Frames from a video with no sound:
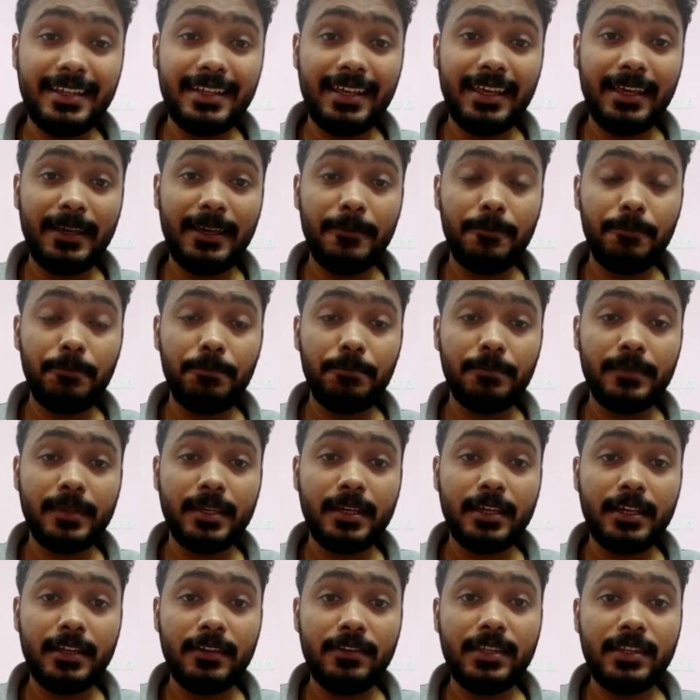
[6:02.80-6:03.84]
say
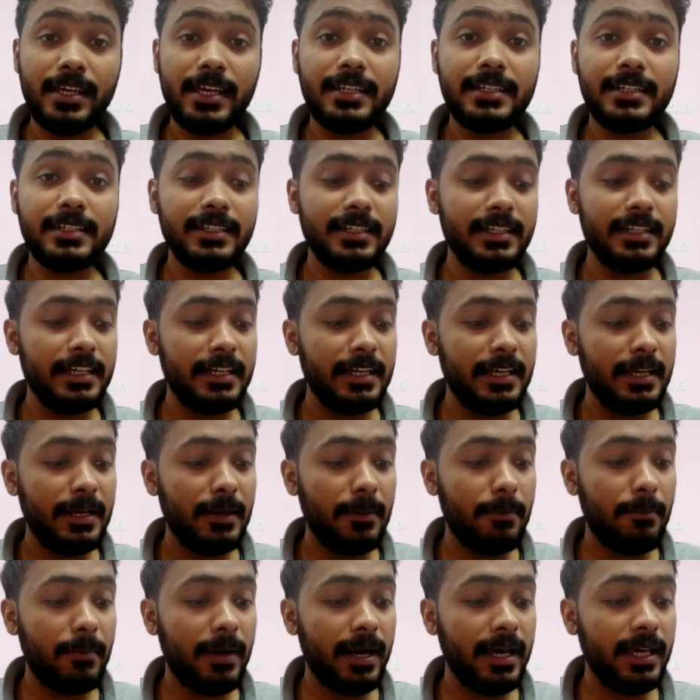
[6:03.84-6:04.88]
that
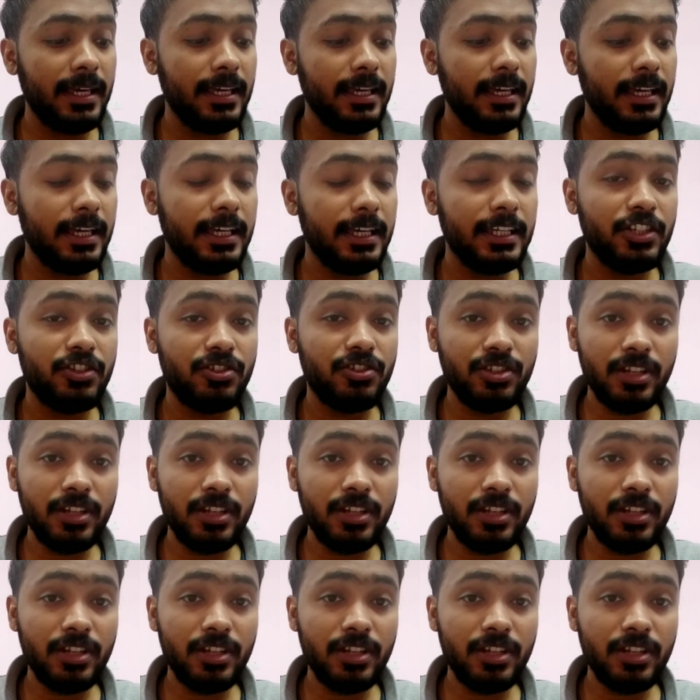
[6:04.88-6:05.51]
my